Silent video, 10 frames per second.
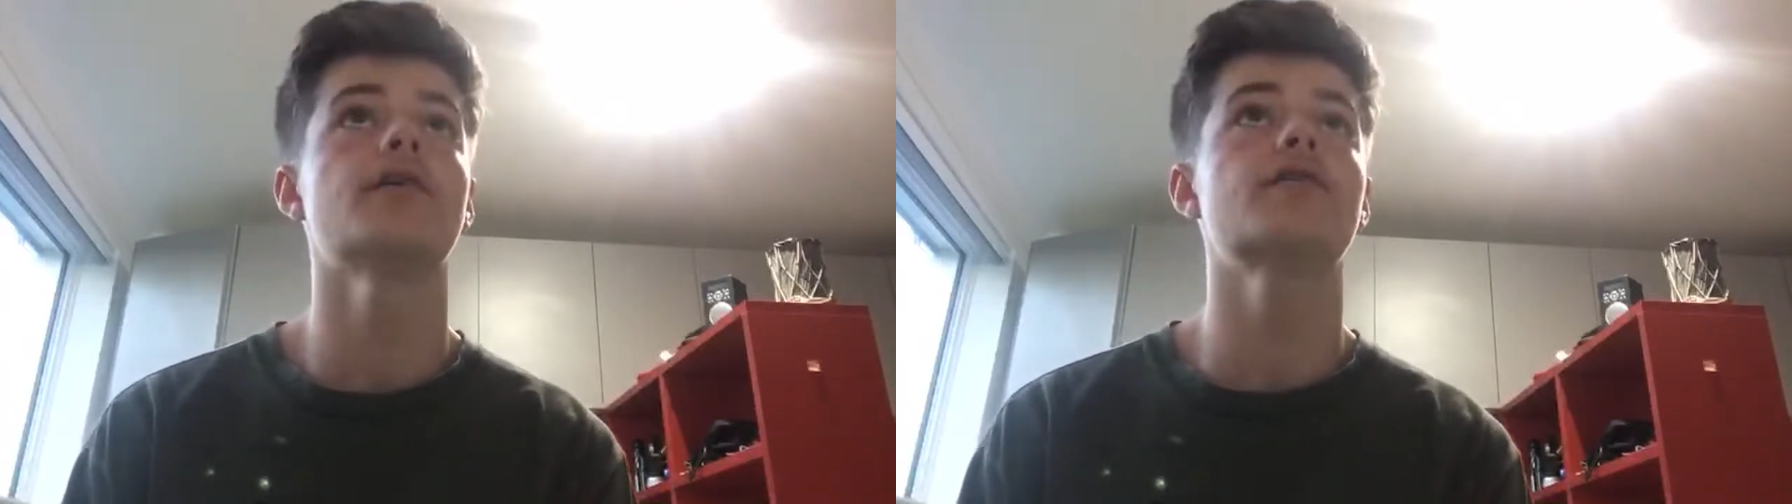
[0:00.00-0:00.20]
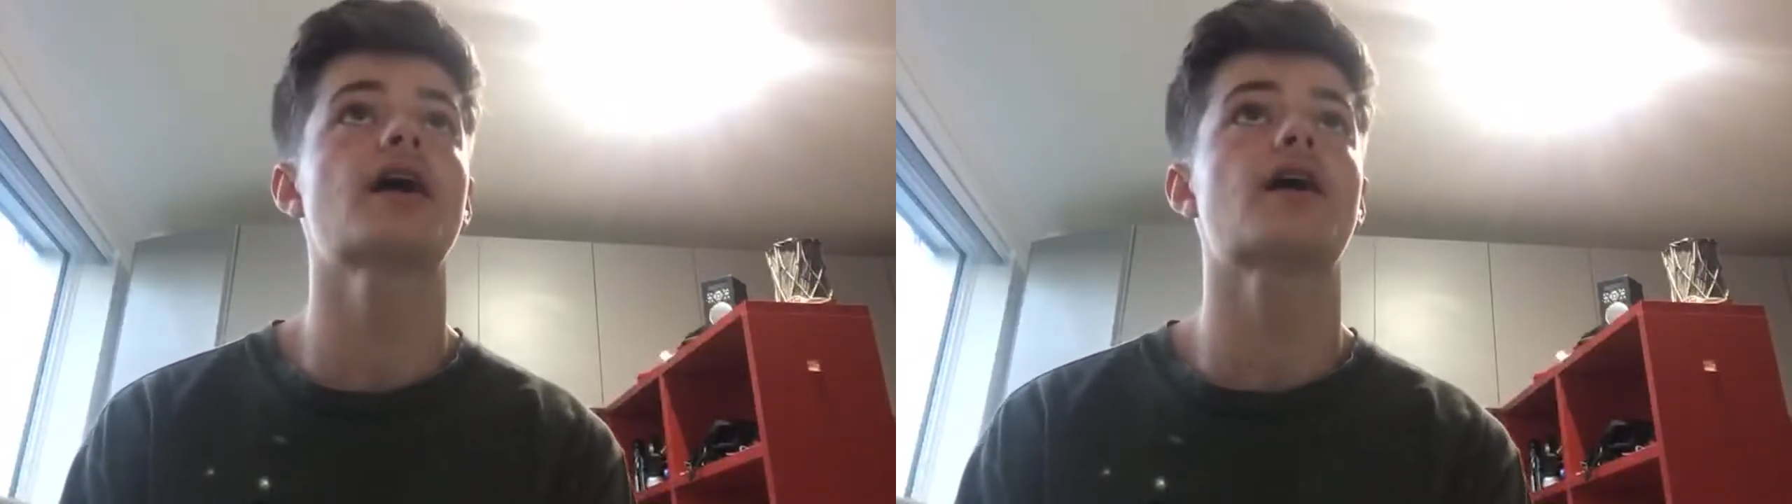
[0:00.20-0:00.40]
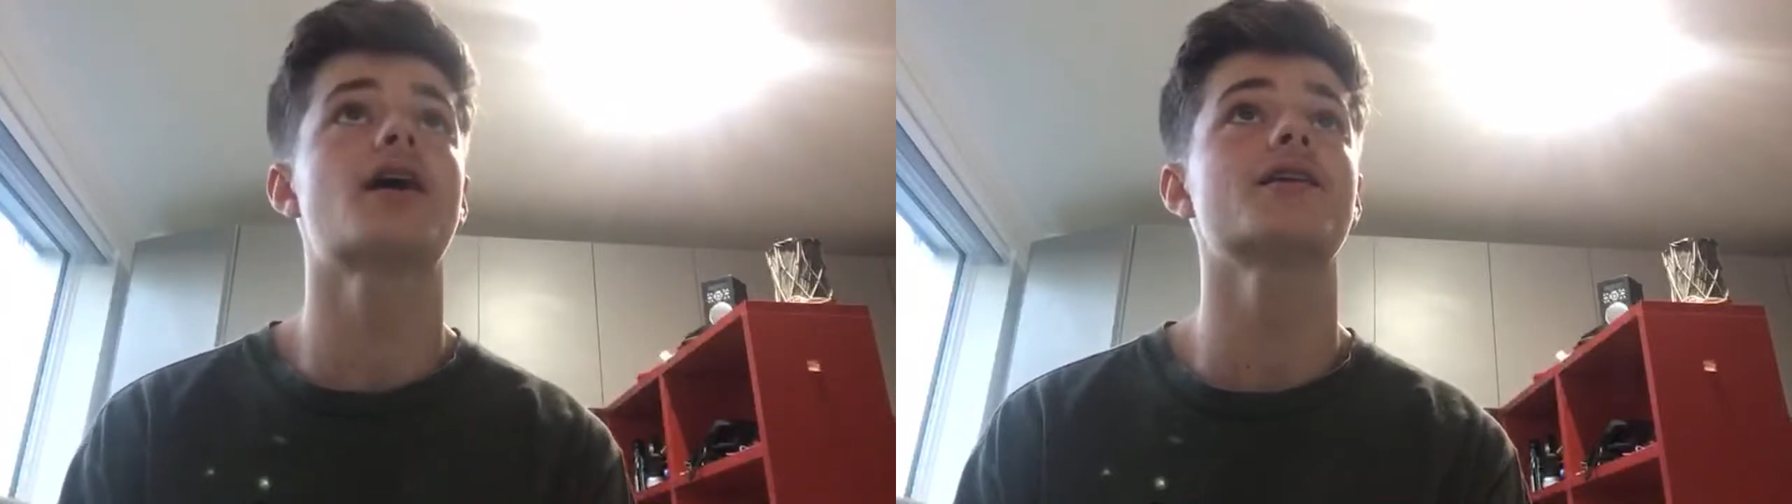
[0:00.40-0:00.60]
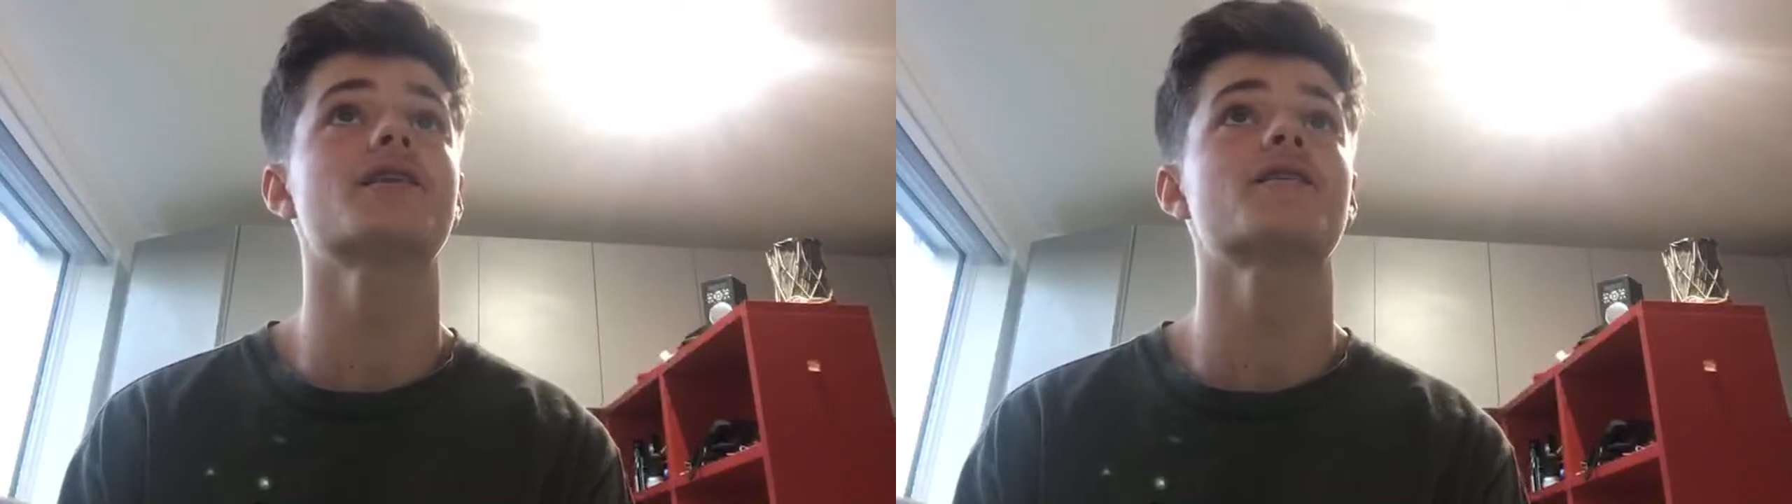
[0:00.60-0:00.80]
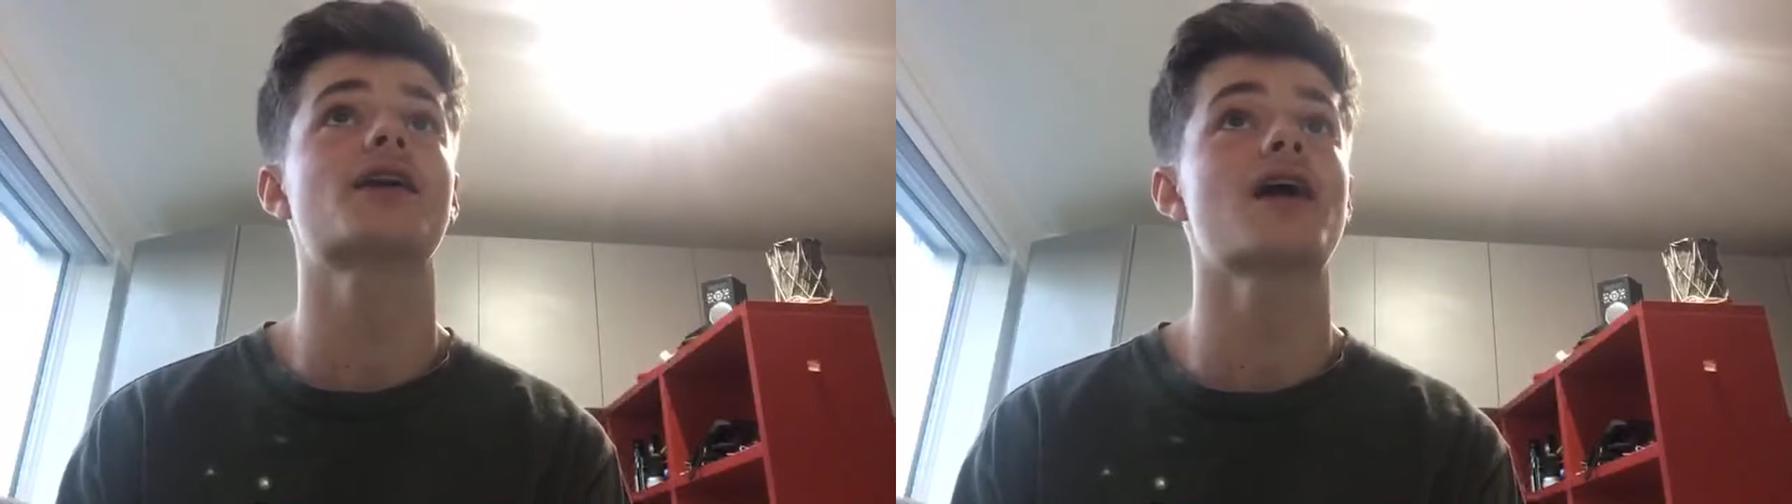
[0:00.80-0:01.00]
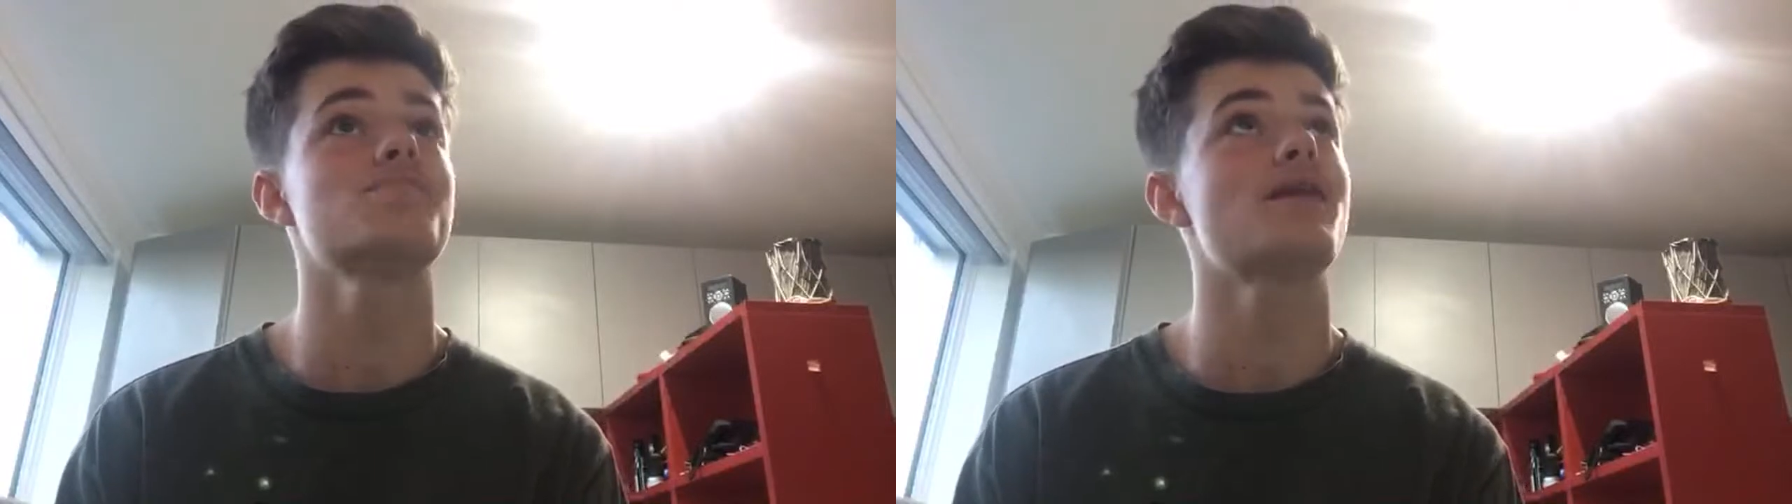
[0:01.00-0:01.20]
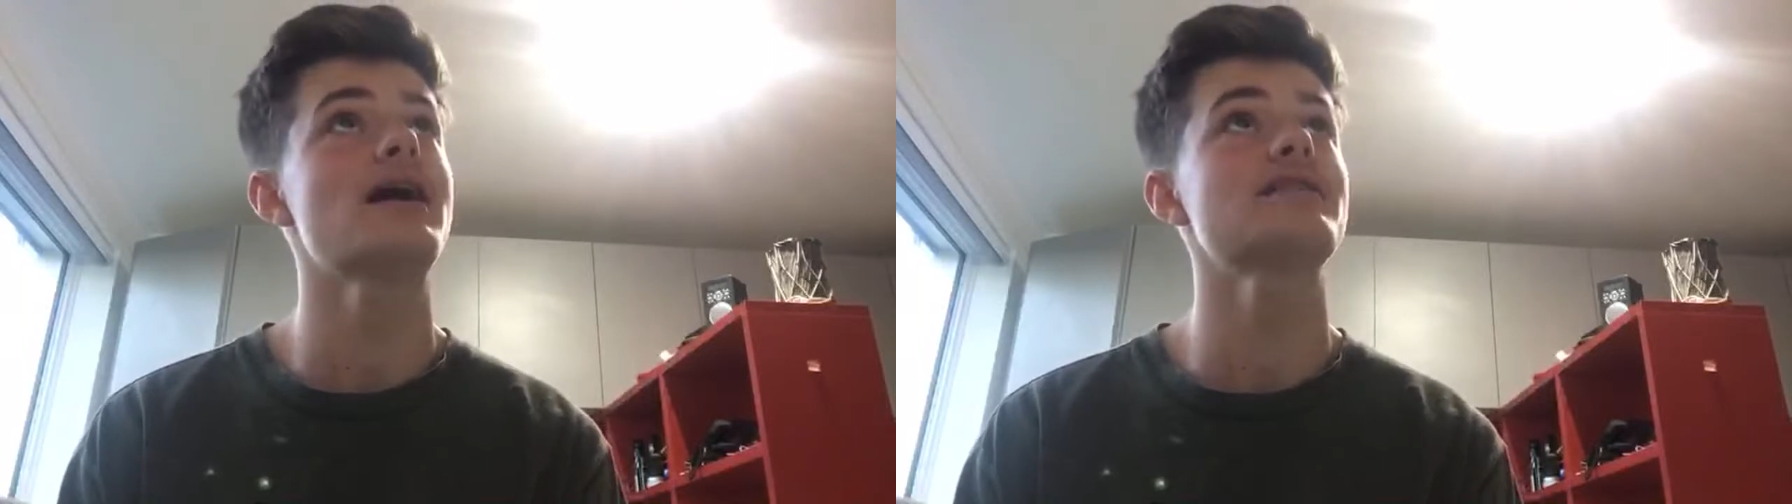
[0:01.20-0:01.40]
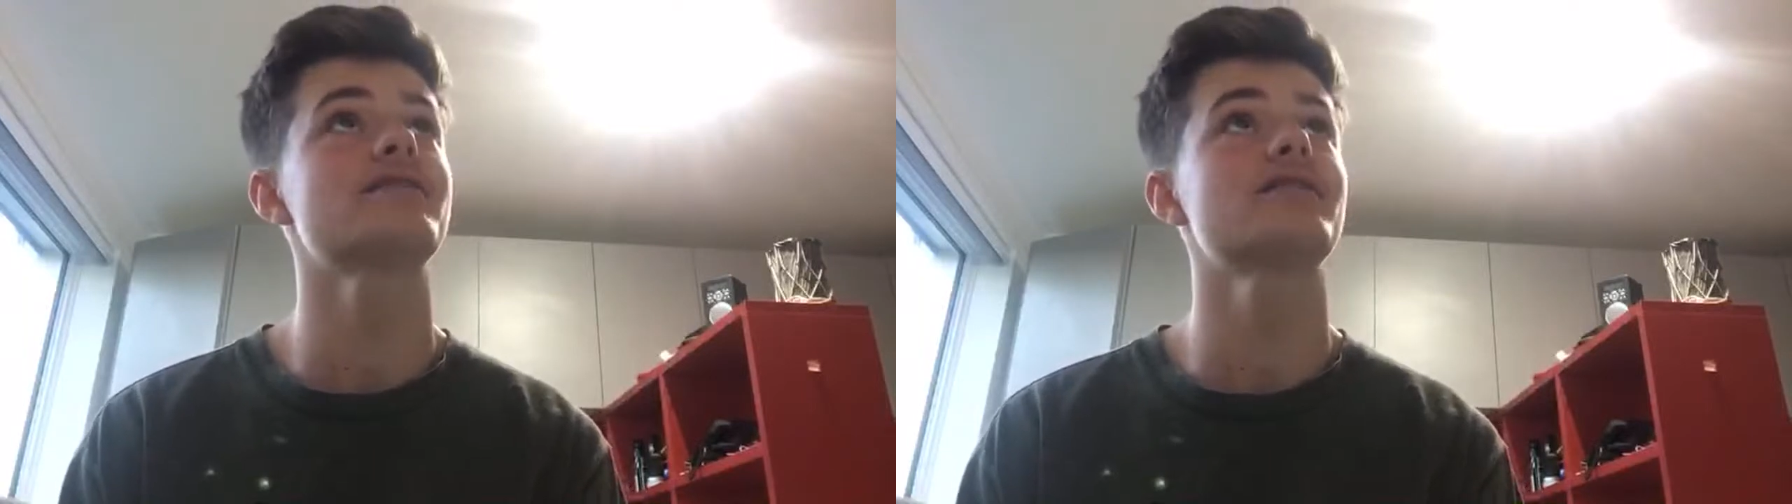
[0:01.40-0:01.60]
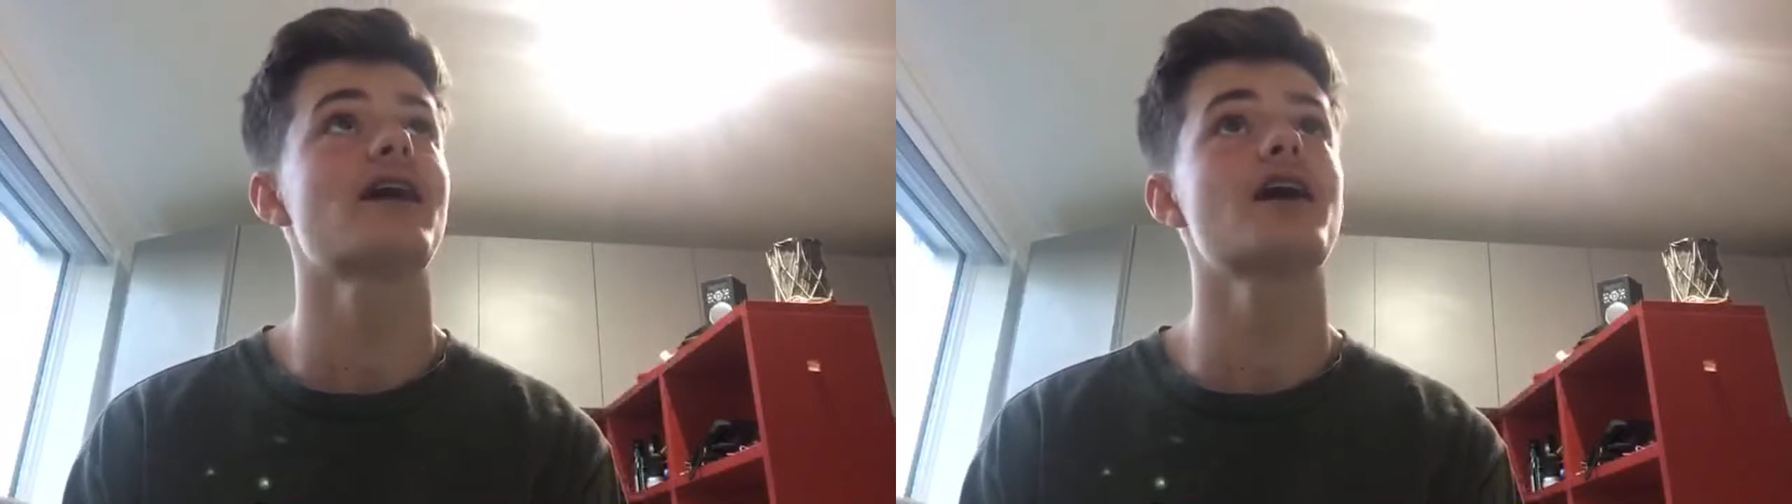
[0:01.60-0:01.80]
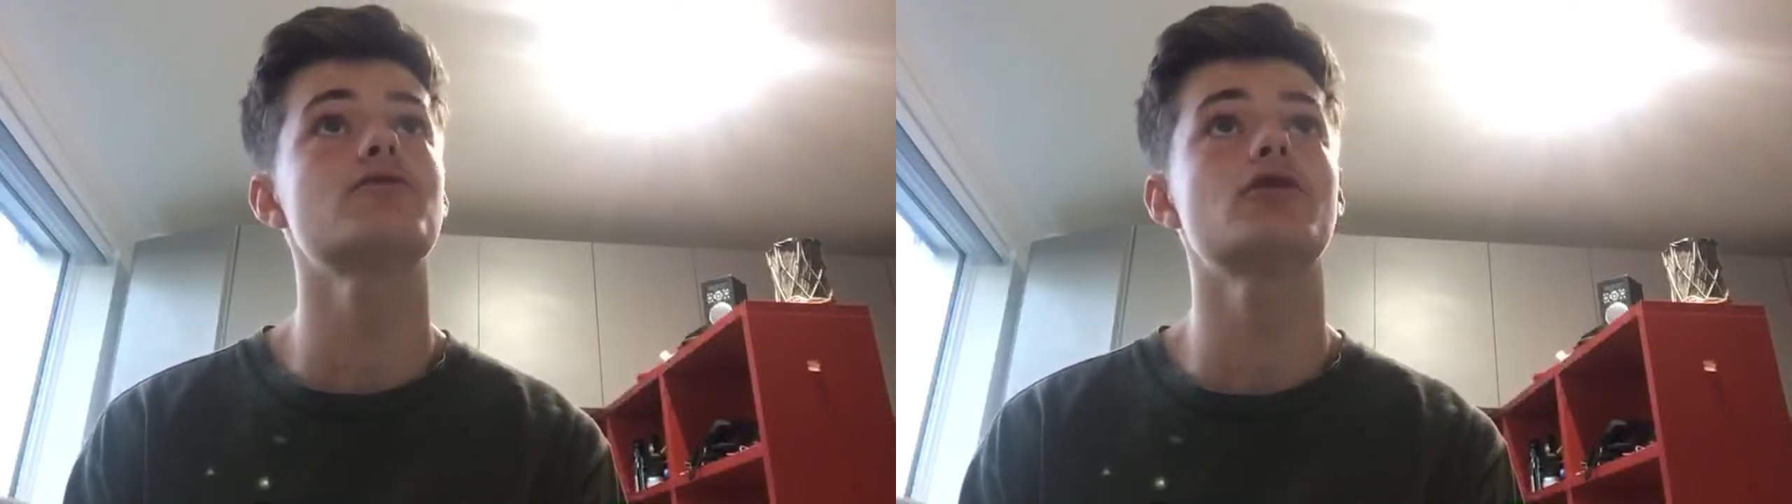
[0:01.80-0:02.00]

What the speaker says: Don't forget Cardiff have Callum Patterson and